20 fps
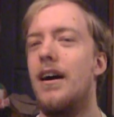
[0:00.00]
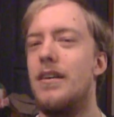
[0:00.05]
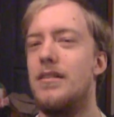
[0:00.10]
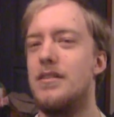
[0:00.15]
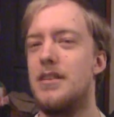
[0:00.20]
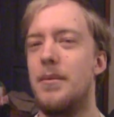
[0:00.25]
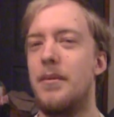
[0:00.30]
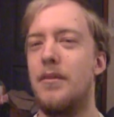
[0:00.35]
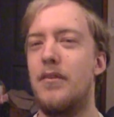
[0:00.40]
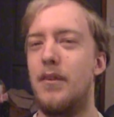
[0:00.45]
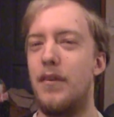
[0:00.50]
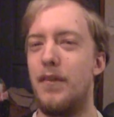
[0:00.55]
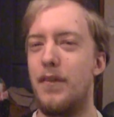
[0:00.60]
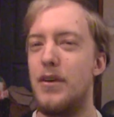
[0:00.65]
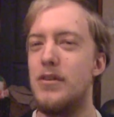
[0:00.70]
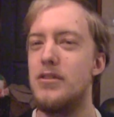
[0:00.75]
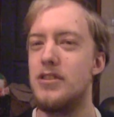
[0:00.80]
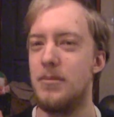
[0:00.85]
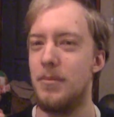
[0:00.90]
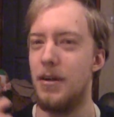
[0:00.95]
something for a
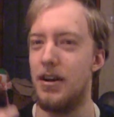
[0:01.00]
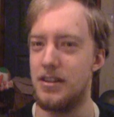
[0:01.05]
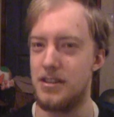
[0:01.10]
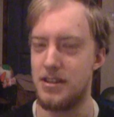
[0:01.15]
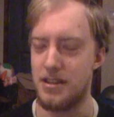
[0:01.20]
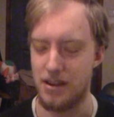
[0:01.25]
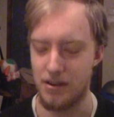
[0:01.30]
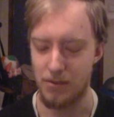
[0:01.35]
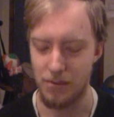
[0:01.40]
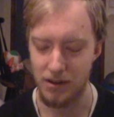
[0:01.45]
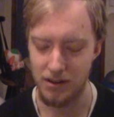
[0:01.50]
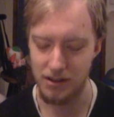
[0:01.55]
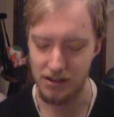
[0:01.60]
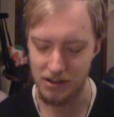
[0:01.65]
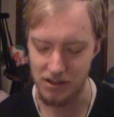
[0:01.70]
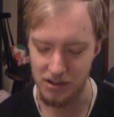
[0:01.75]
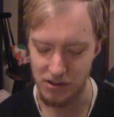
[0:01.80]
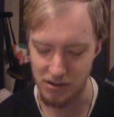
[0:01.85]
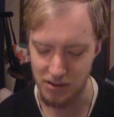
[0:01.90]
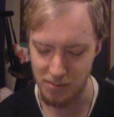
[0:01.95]
fusion monster. One of the
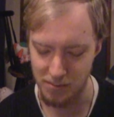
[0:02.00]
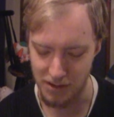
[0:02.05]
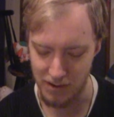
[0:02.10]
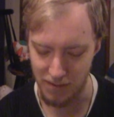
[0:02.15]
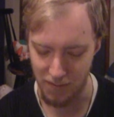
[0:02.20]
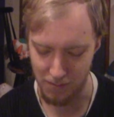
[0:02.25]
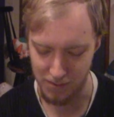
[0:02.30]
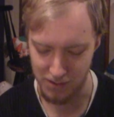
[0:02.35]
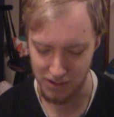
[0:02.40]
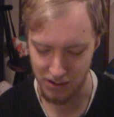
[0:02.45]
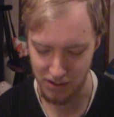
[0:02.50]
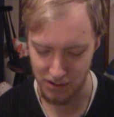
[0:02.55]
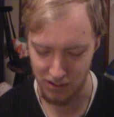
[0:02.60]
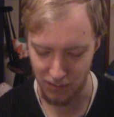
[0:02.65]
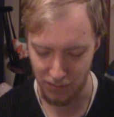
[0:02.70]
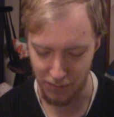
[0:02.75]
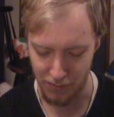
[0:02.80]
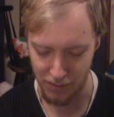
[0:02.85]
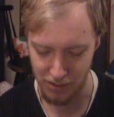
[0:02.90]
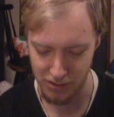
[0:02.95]
two specific materials
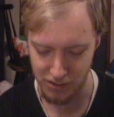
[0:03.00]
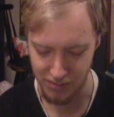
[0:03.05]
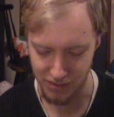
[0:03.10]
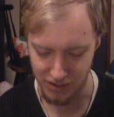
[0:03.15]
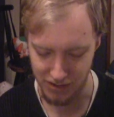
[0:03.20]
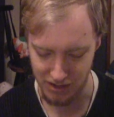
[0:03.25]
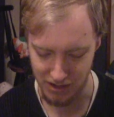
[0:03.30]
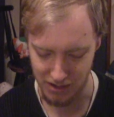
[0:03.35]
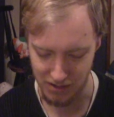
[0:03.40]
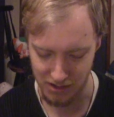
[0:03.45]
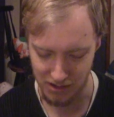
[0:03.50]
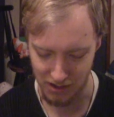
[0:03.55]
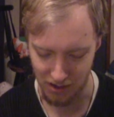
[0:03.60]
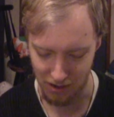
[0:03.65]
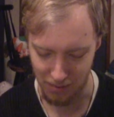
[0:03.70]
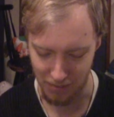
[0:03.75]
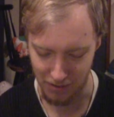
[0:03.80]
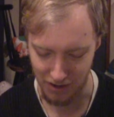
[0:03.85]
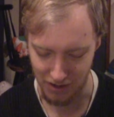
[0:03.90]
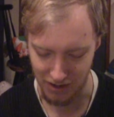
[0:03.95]
for a fusion monster that I was talking
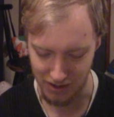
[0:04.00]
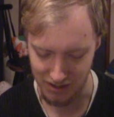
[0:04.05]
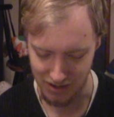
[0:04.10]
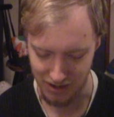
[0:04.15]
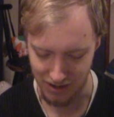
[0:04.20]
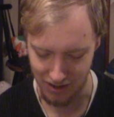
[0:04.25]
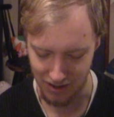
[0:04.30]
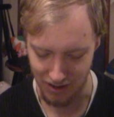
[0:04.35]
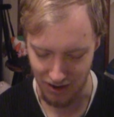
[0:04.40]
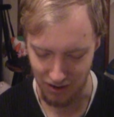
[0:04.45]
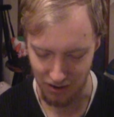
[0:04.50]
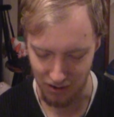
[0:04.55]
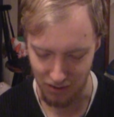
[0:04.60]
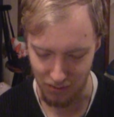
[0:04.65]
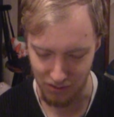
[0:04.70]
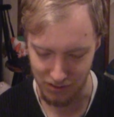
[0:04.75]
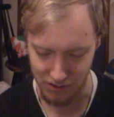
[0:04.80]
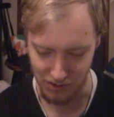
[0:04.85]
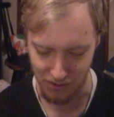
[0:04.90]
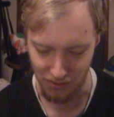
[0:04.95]
about yesterday that I do
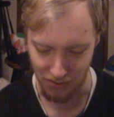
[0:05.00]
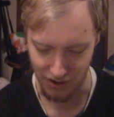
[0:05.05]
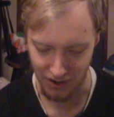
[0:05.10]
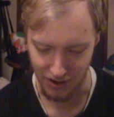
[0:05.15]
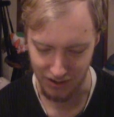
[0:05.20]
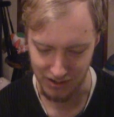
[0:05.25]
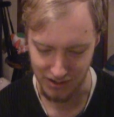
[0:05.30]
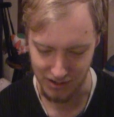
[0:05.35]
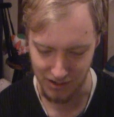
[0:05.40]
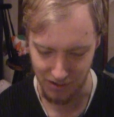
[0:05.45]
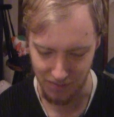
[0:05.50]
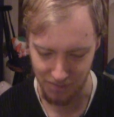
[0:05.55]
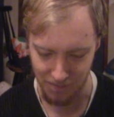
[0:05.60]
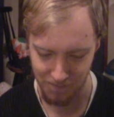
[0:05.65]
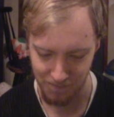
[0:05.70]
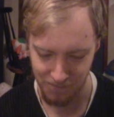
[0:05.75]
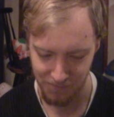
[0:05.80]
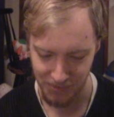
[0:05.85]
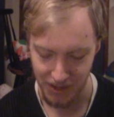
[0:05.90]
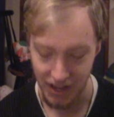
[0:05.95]
want to create. So,
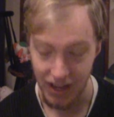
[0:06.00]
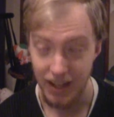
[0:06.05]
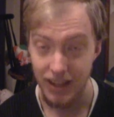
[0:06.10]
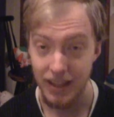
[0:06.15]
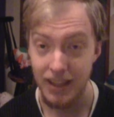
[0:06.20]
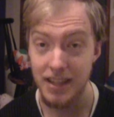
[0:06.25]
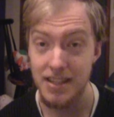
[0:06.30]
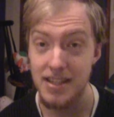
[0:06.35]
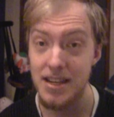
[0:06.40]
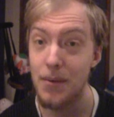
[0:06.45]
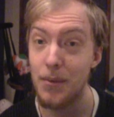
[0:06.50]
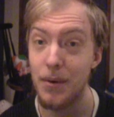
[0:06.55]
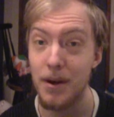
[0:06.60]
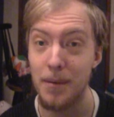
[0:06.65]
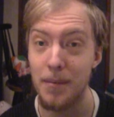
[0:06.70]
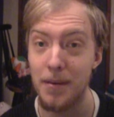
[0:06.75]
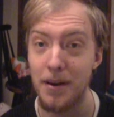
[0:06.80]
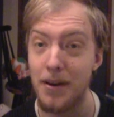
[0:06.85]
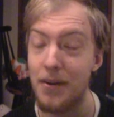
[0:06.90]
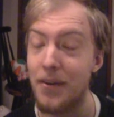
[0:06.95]
let's see what
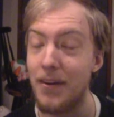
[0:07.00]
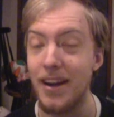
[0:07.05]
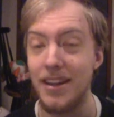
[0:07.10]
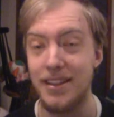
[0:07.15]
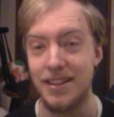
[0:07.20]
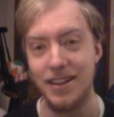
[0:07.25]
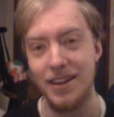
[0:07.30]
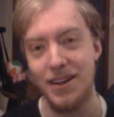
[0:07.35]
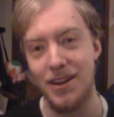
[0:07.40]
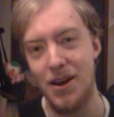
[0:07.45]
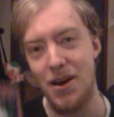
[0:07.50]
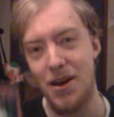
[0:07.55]
I'm going to create